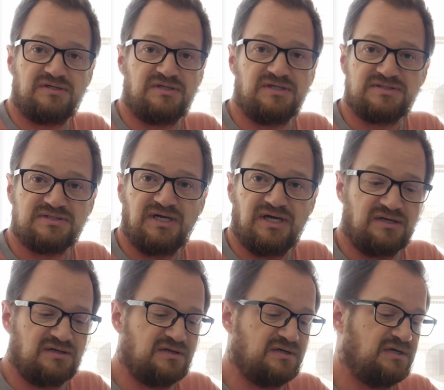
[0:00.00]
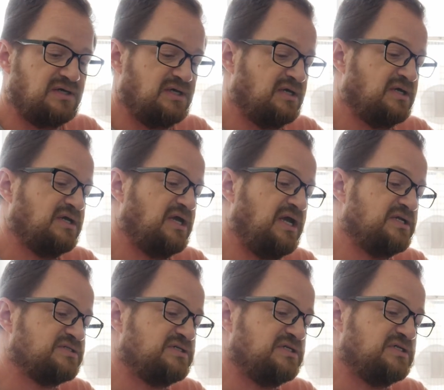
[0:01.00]
It's not
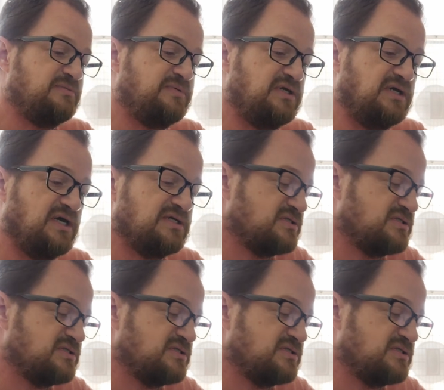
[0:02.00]
HTTPS,